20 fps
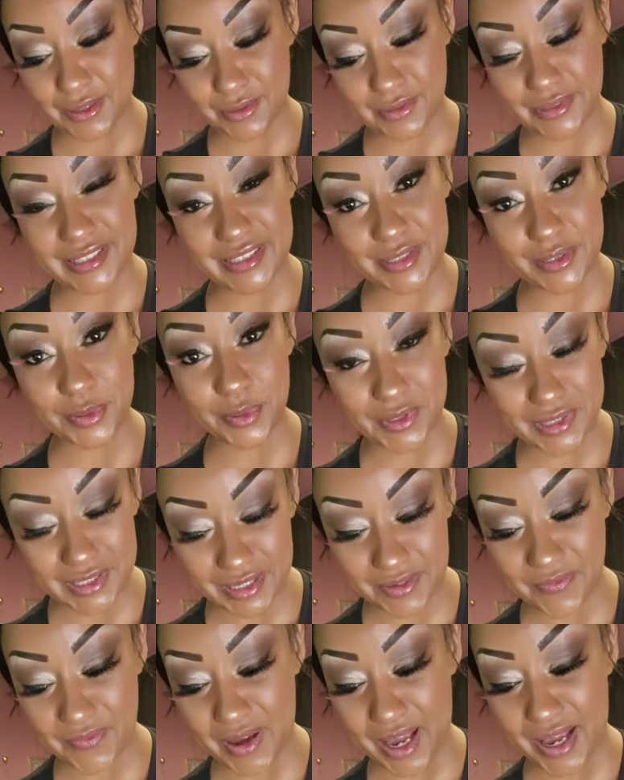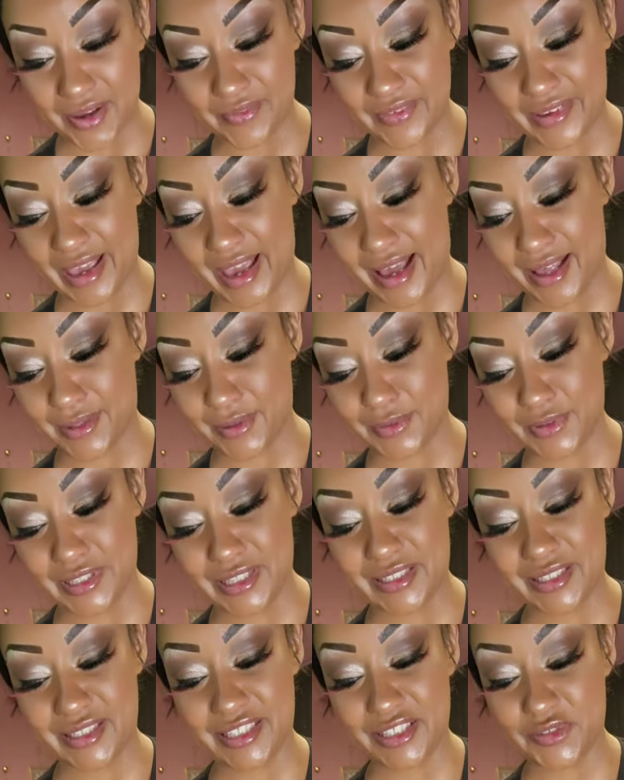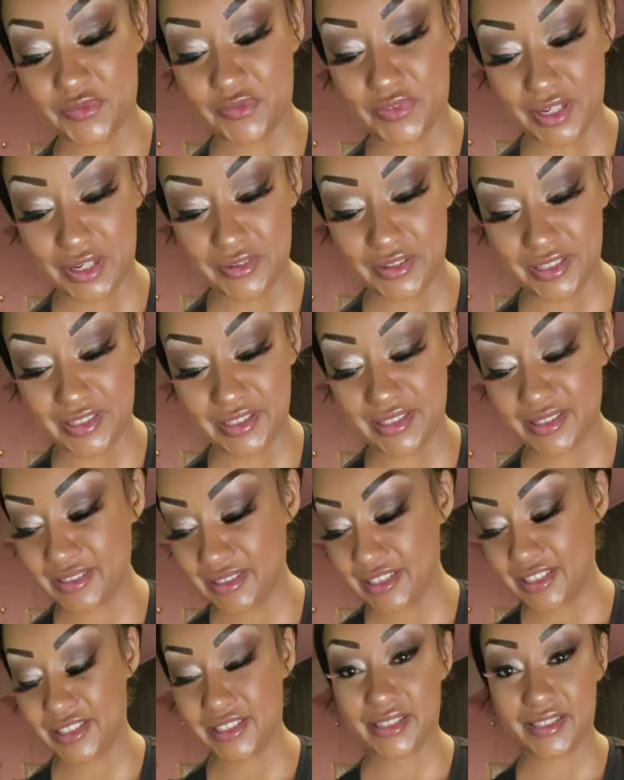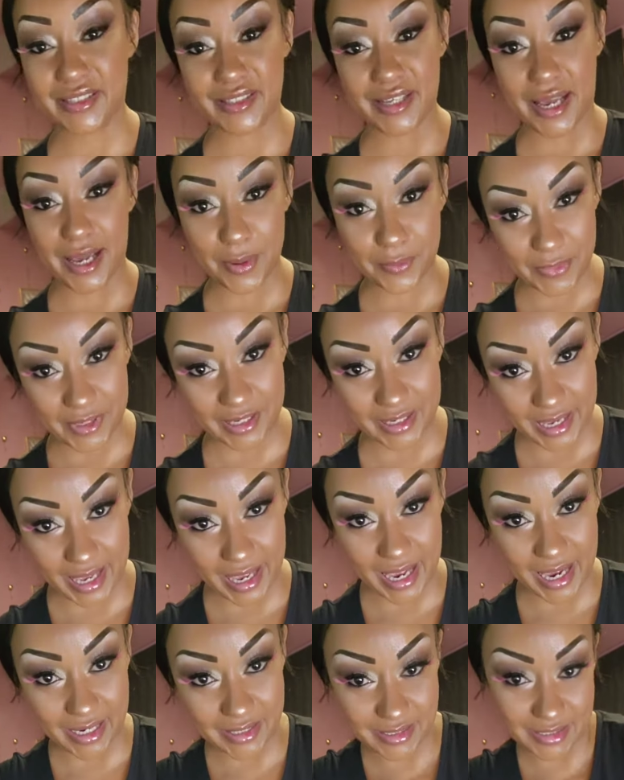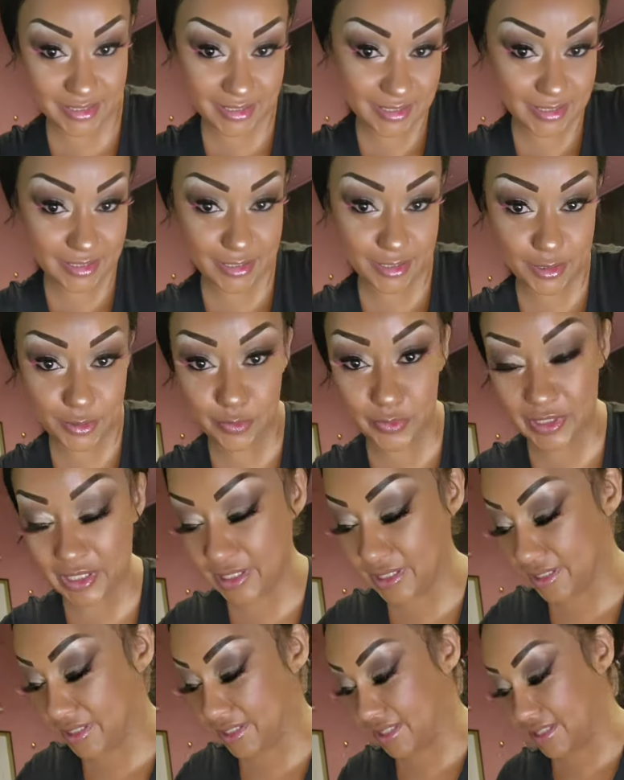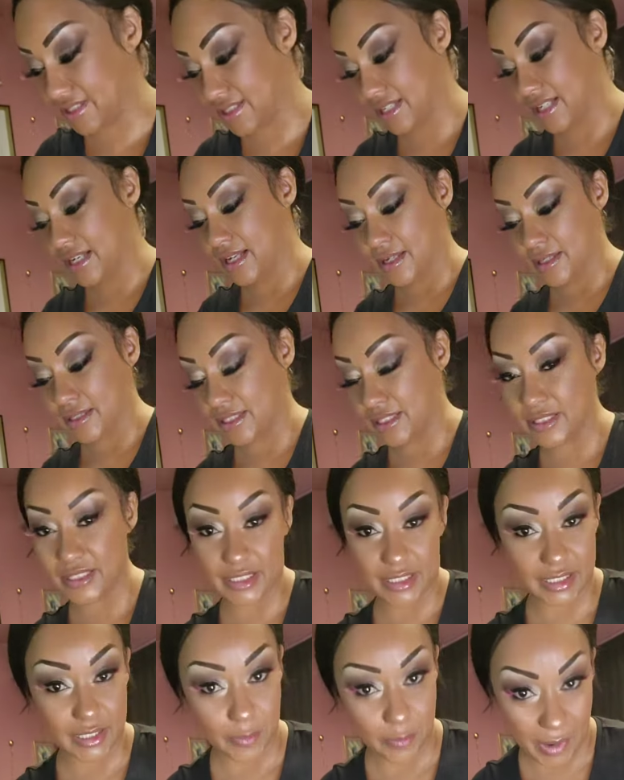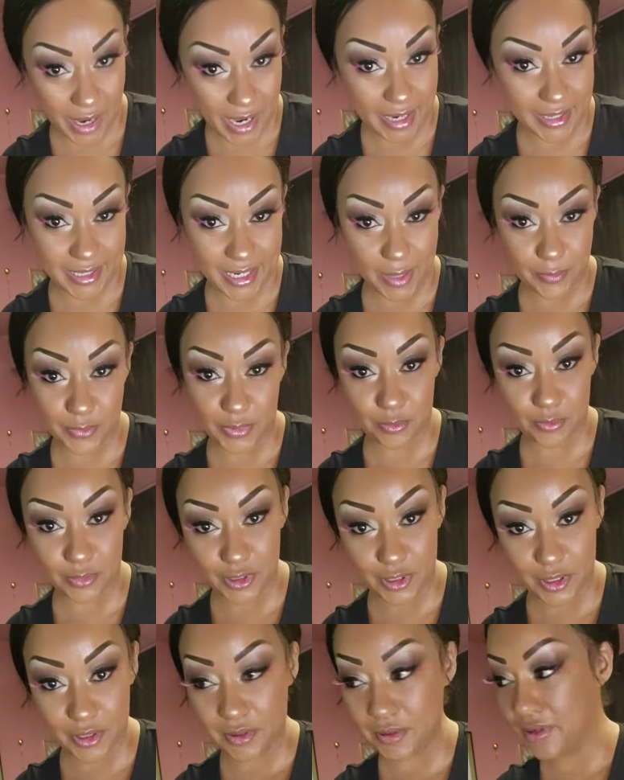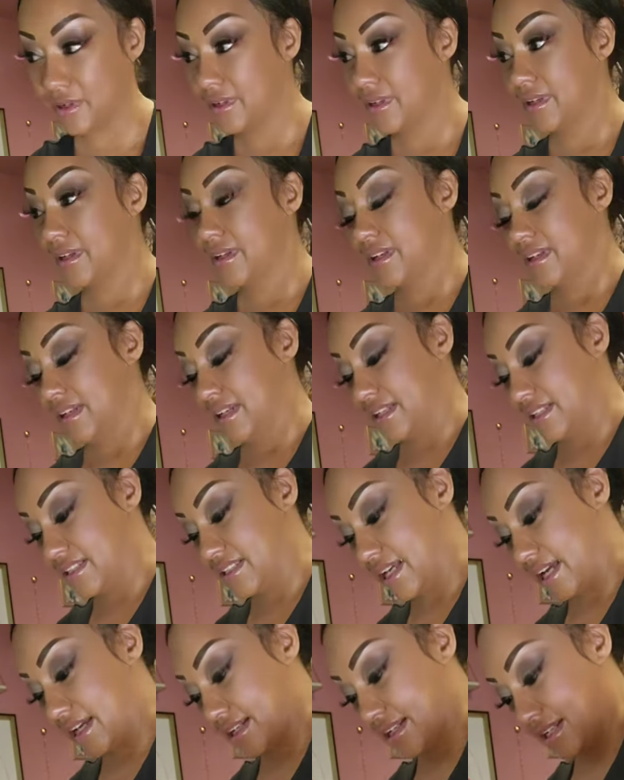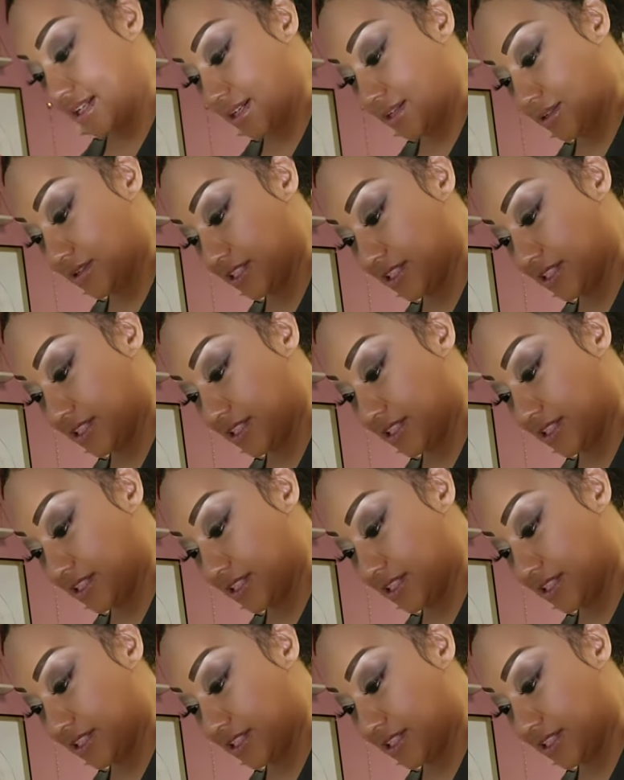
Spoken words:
only 25 calories. It's very delicious. I'm going to add just a little bit of this, since it's a pineapple bowl, inside of here,